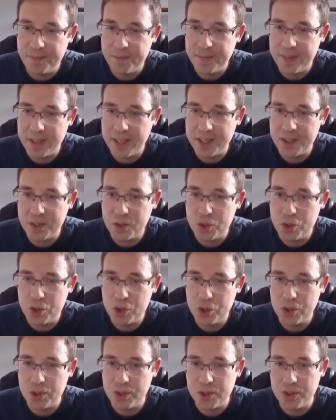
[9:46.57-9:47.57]
that is
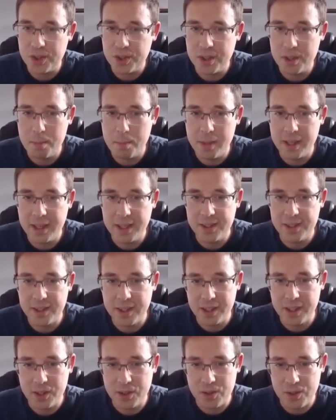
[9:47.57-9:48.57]
just amazing.
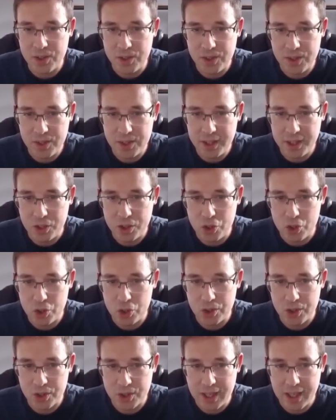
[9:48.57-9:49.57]
And you can see
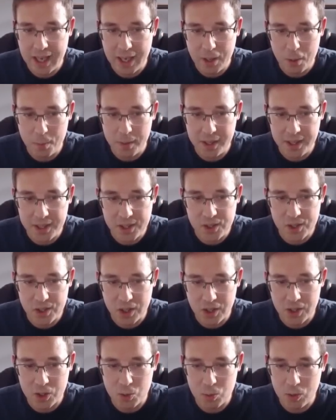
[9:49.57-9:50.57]
just how many
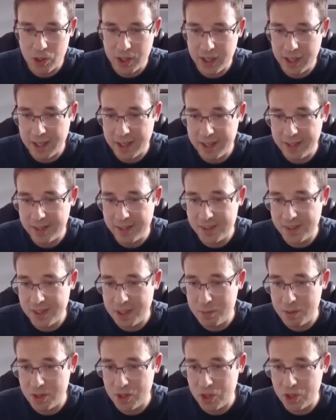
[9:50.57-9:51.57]
stars we're looking at in this
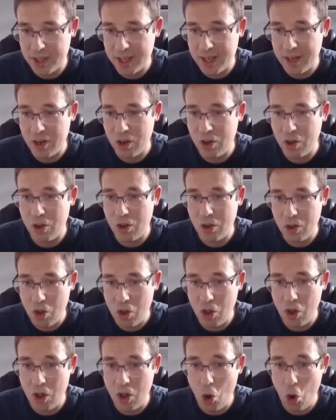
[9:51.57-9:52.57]
image. There are
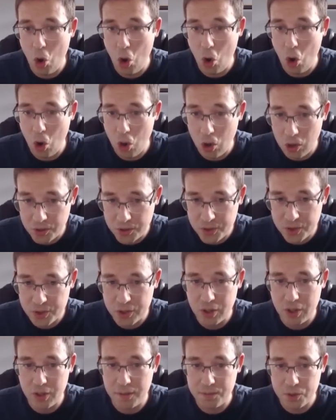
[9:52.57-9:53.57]
a lot
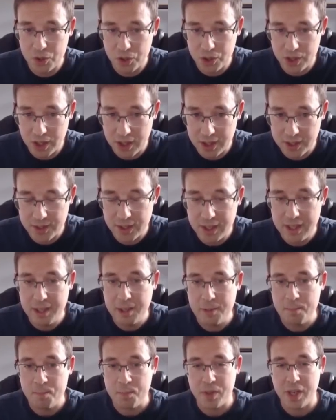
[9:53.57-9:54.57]
of stars.
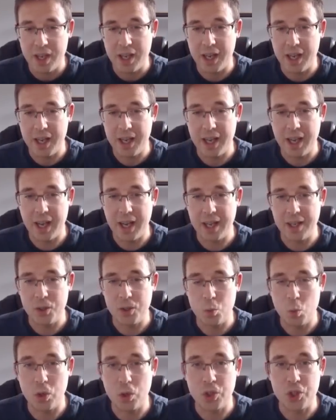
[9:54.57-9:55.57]

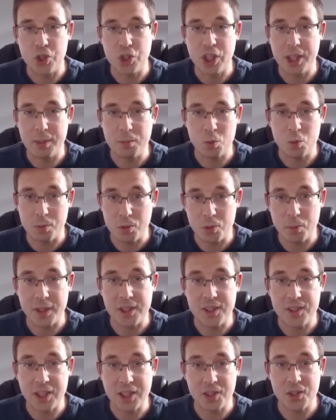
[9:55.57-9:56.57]
And what James Webb
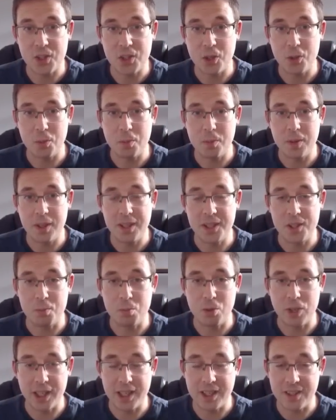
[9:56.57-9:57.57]
Space Telescope is
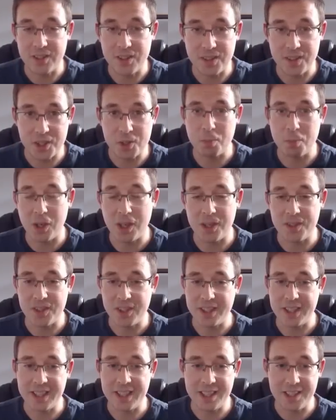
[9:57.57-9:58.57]
bringing to this
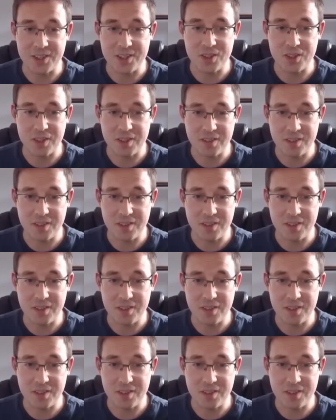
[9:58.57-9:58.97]
party in its